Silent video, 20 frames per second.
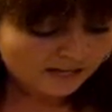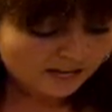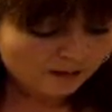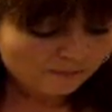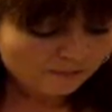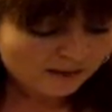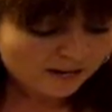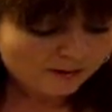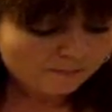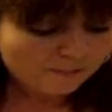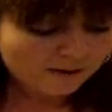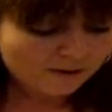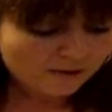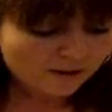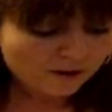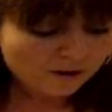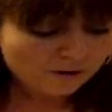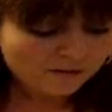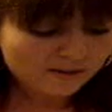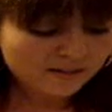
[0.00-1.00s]
It may be that
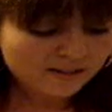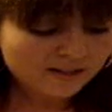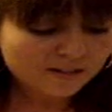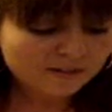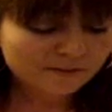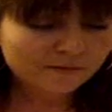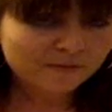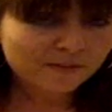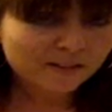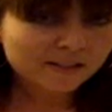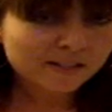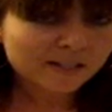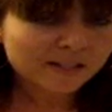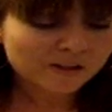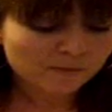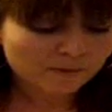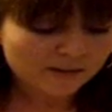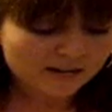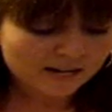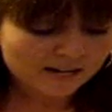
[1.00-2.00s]
you're in need of
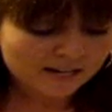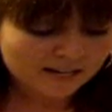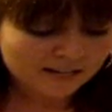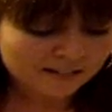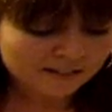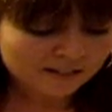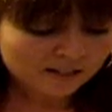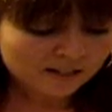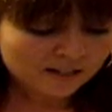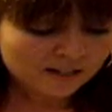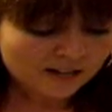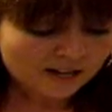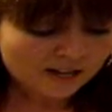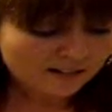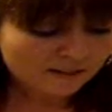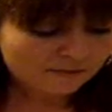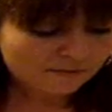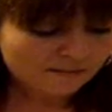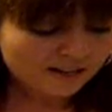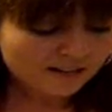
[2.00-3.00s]
physical healing,
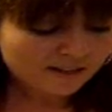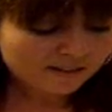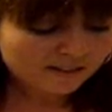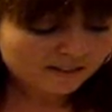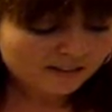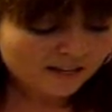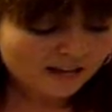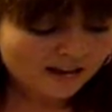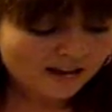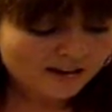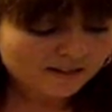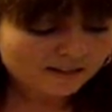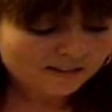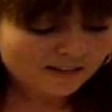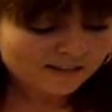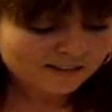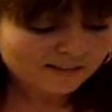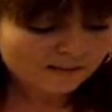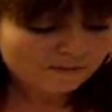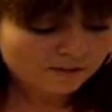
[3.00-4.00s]
and if that's the case,
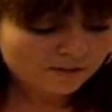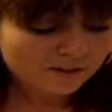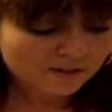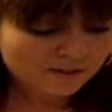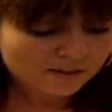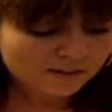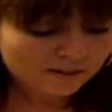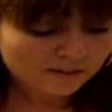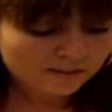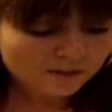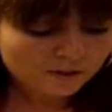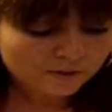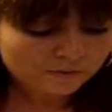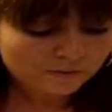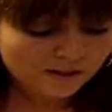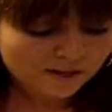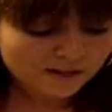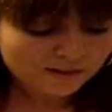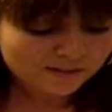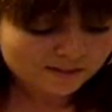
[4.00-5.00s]
there's evidence in those
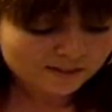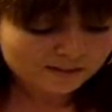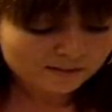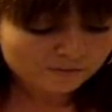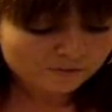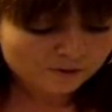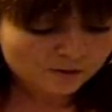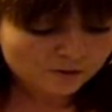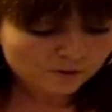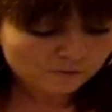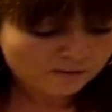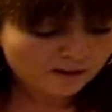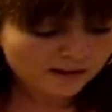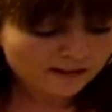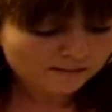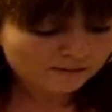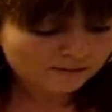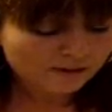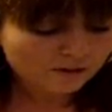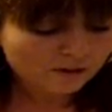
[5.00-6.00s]
verses I've just
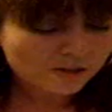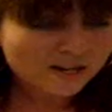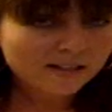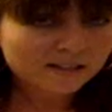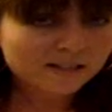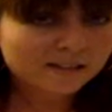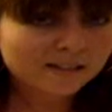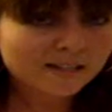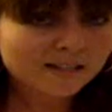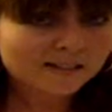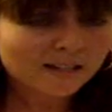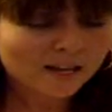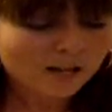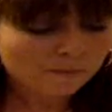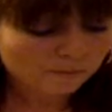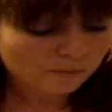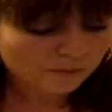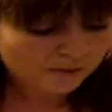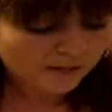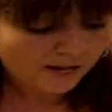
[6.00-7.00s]
read that Jesus is
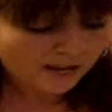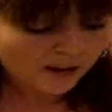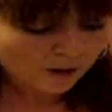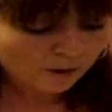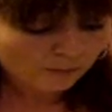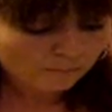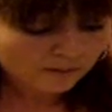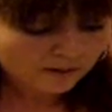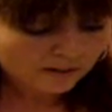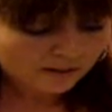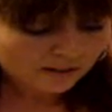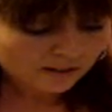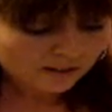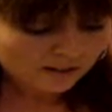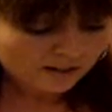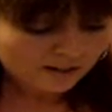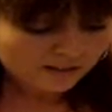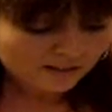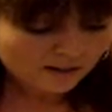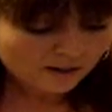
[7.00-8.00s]
able to help.
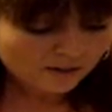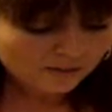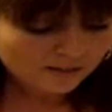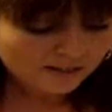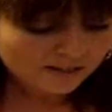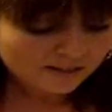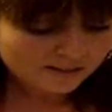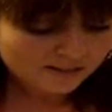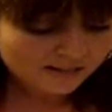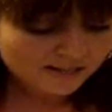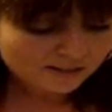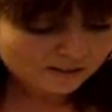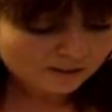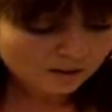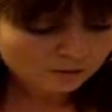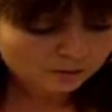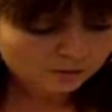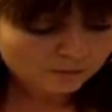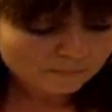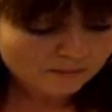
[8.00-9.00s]
Notice that he
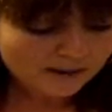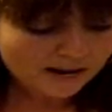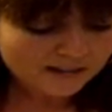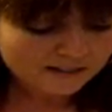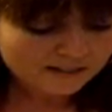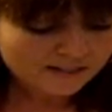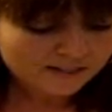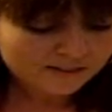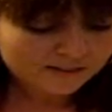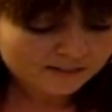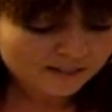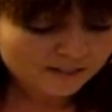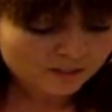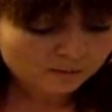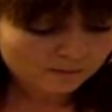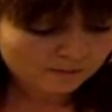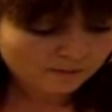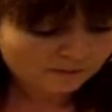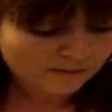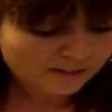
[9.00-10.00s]
told the man his
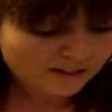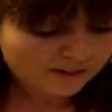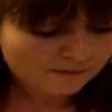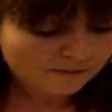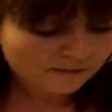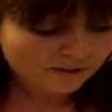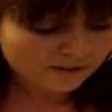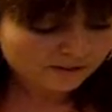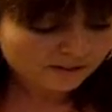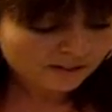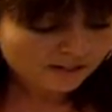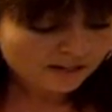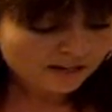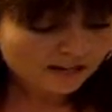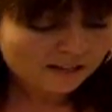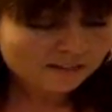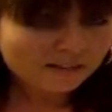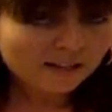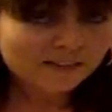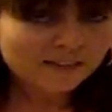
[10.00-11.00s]
sins were forgiven,
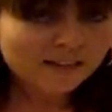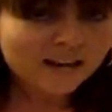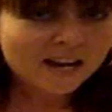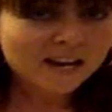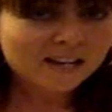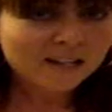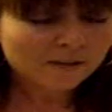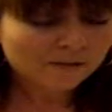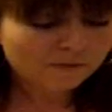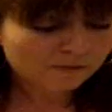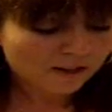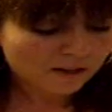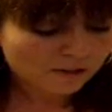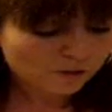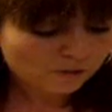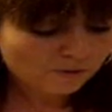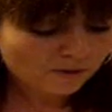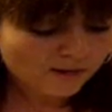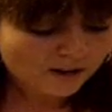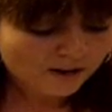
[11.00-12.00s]
and then the healing flowed
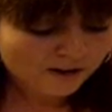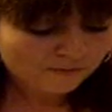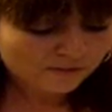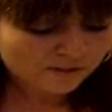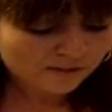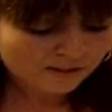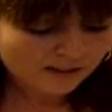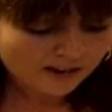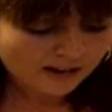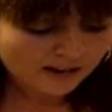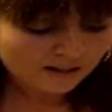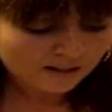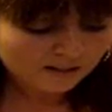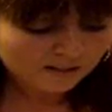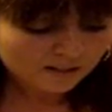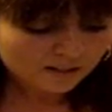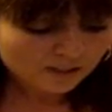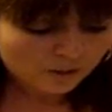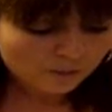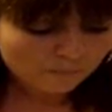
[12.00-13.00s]
straight after that.
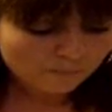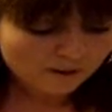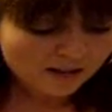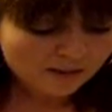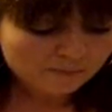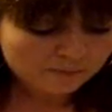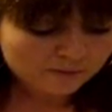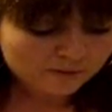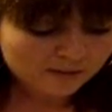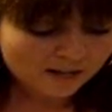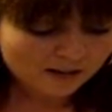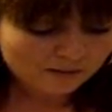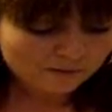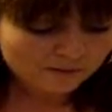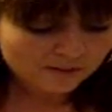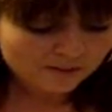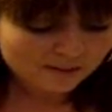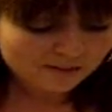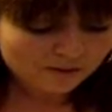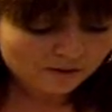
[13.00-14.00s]
The Bible
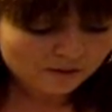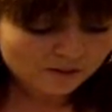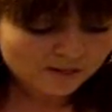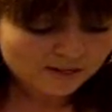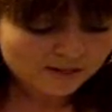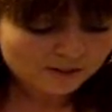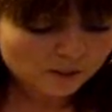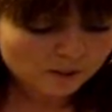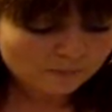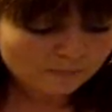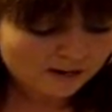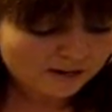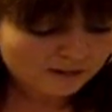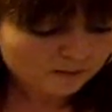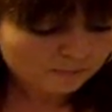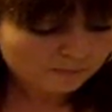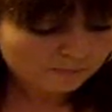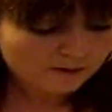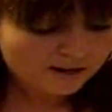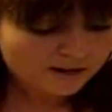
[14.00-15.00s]
tells us that Jesus paid
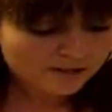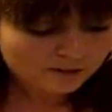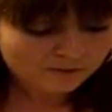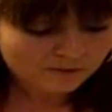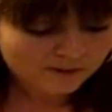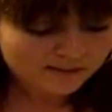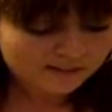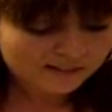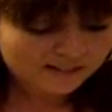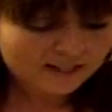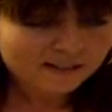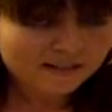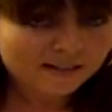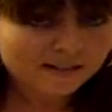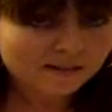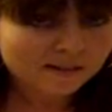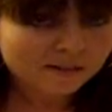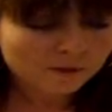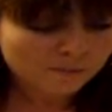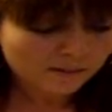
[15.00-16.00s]
the price for our
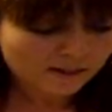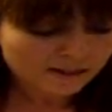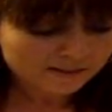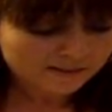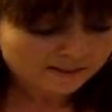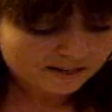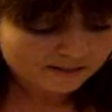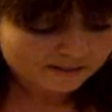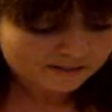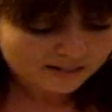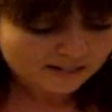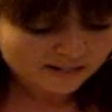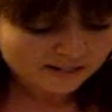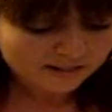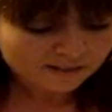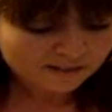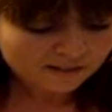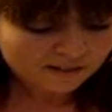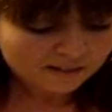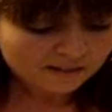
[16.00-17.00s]
sickness as well as our sin.
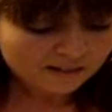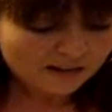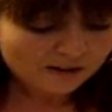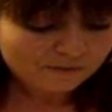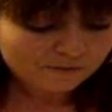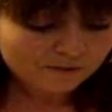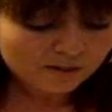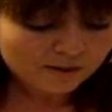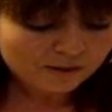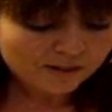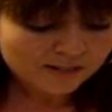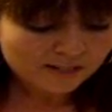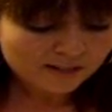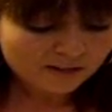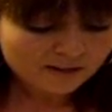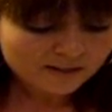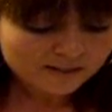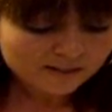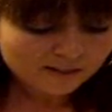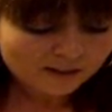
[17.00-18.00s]
Have a look in
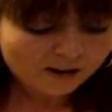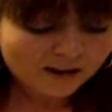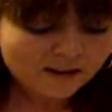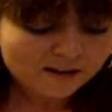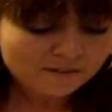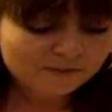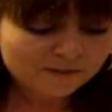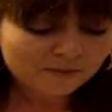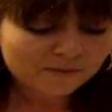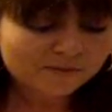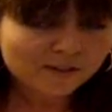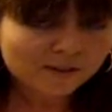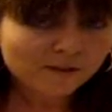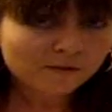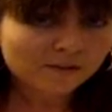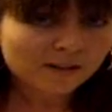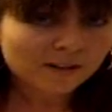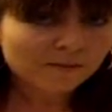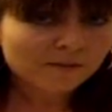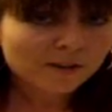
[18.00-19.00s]
Isaiah
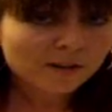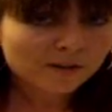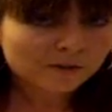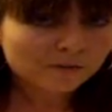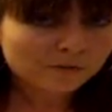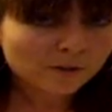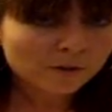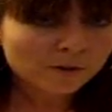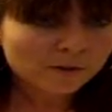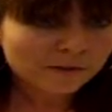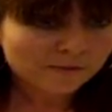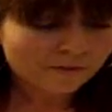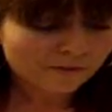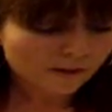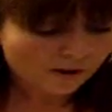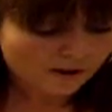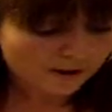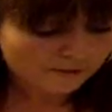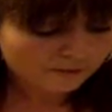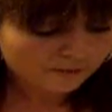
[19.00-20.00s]
53 verse 4 to
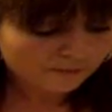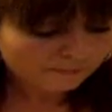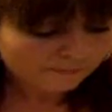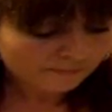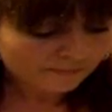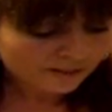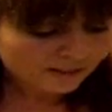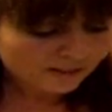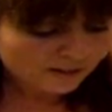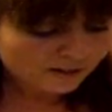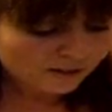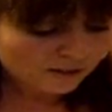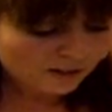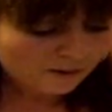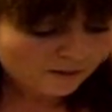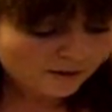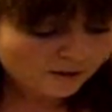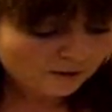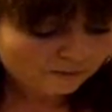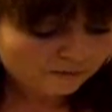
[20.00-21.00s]
5.
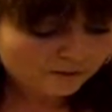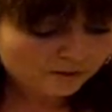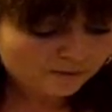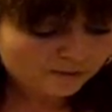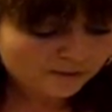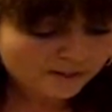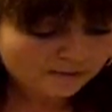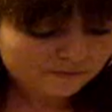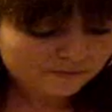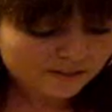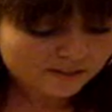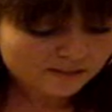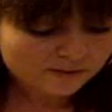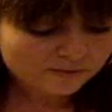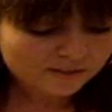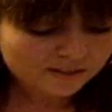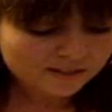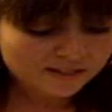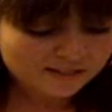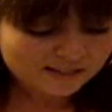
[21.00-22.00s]
So he offers forgiveness of
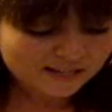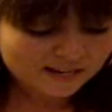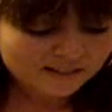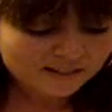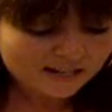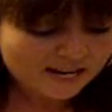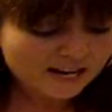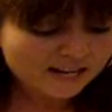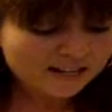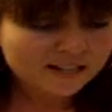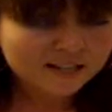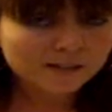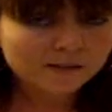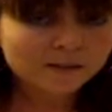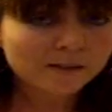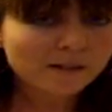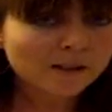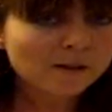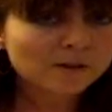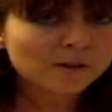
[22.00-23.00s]
sins and healing
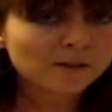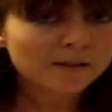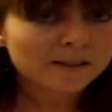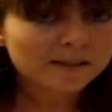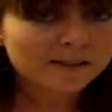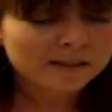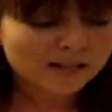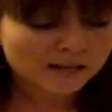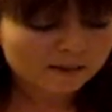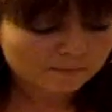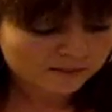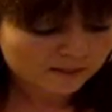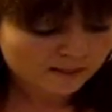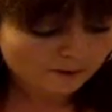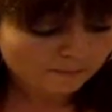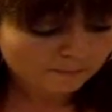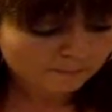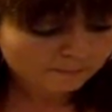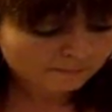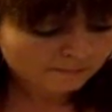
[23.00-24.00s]
to those who will accept
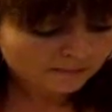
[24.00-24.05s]
him.